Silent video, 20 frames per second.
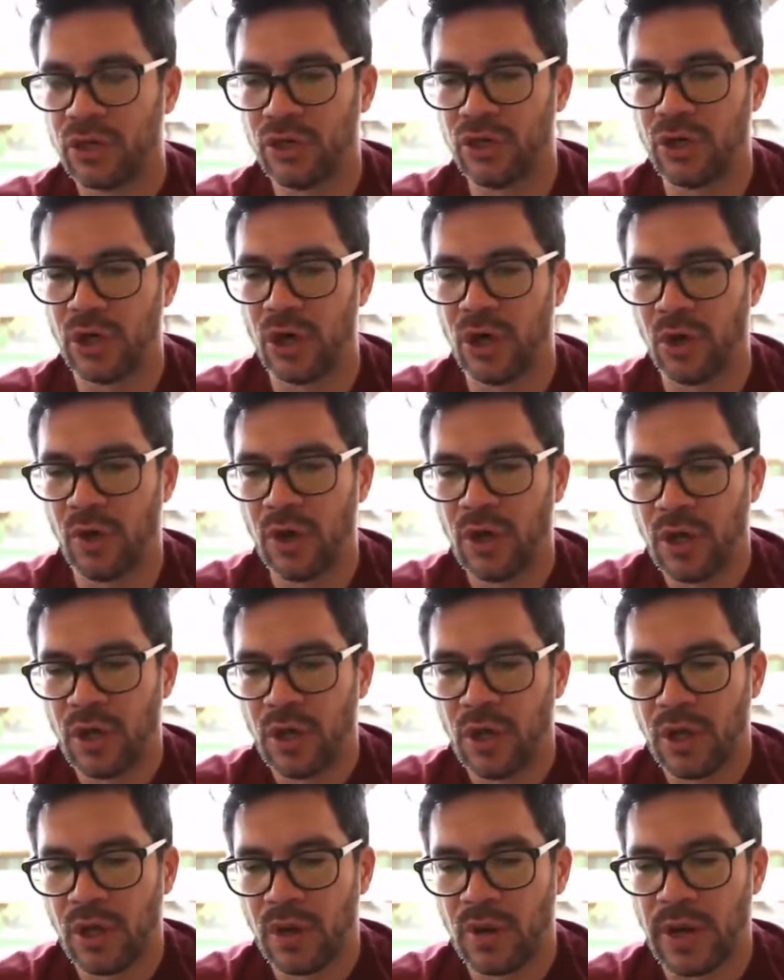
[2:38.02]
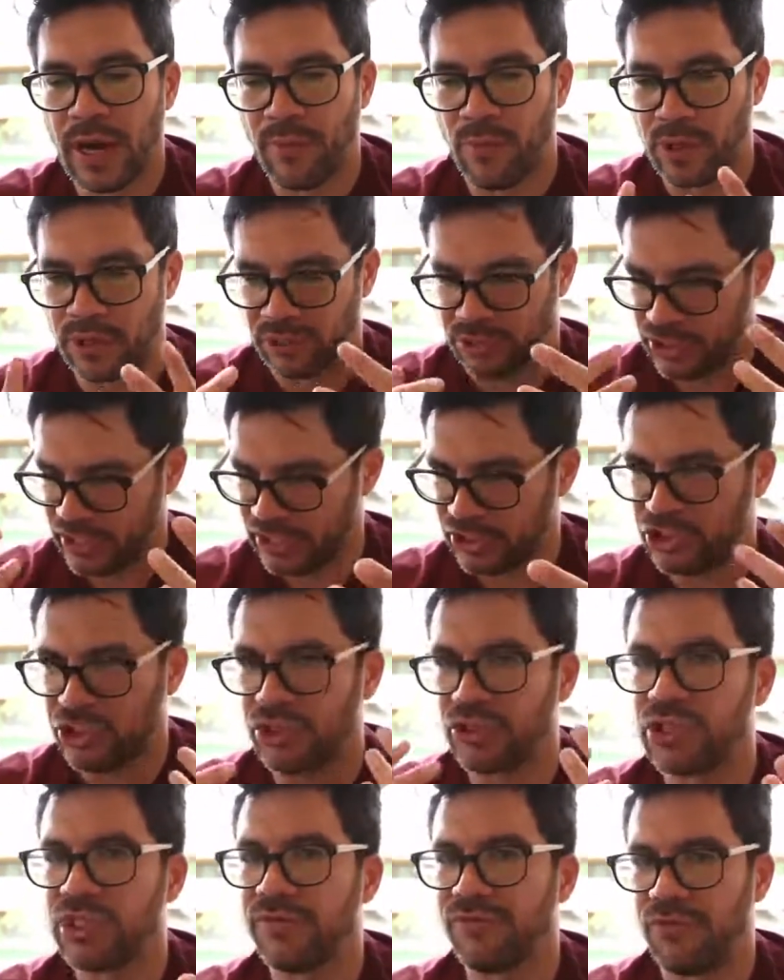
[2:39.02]
I want to test
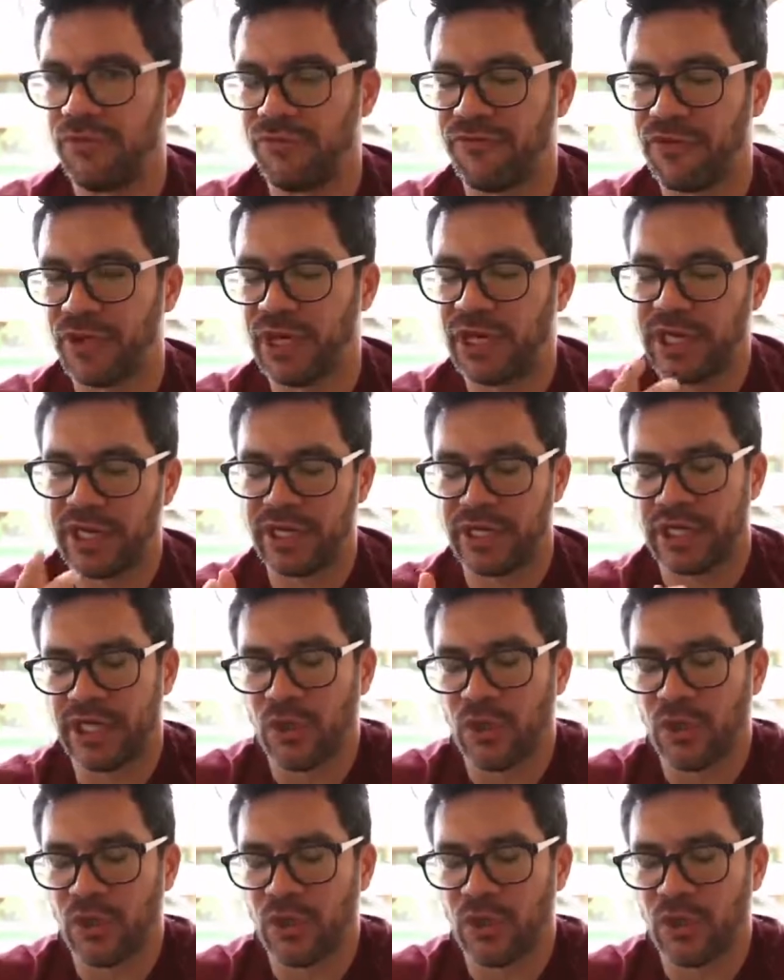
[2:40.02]
you, see if you fit in.